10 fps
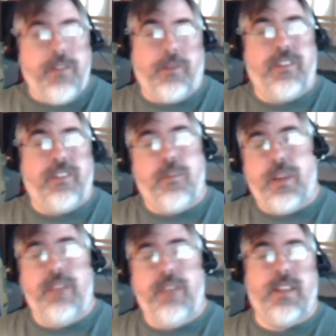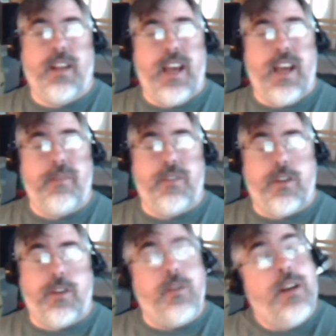you don't still believe in the
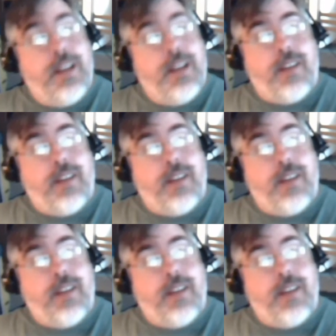NAP, do you?